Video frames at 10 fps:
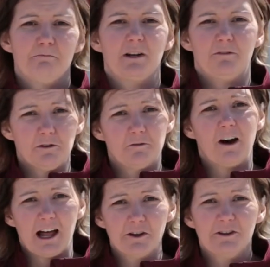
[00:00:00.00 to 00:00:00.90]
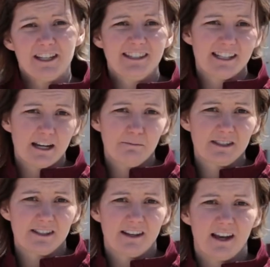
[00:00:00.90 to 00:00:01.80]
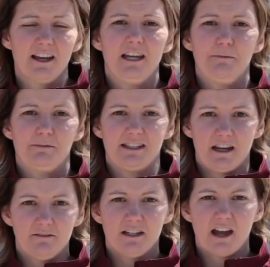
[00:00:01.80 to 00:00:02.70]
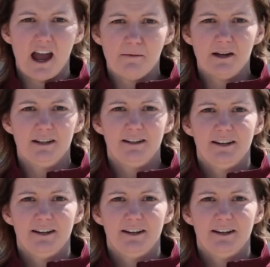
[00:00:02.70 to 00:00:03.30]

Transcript: But if you follow these tips and keep safety a habit,